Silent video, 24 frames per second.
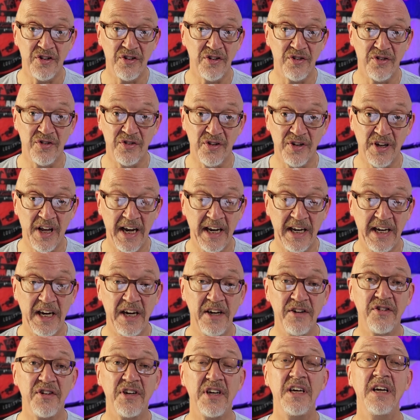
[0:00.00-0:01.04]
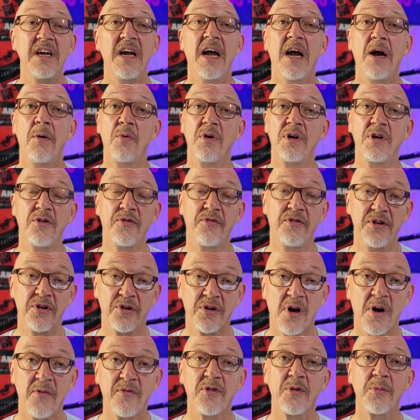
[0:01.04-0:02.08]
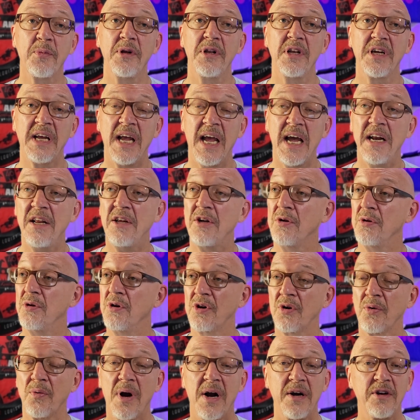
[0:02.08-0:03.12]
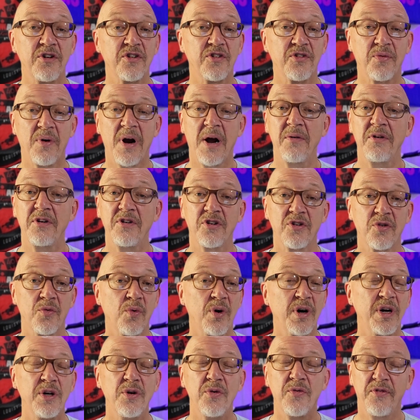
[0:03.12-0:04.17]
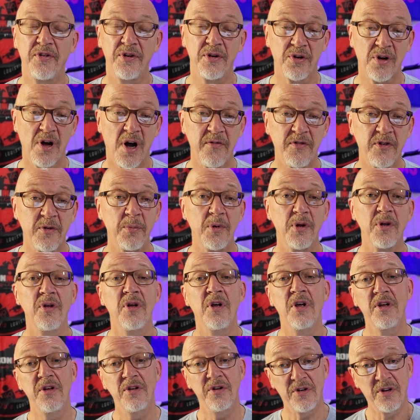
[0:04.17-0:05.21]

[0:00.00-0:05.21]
this is getting easy. And when you feel comfortable again and you look around your surroundings or where you feel comfortable,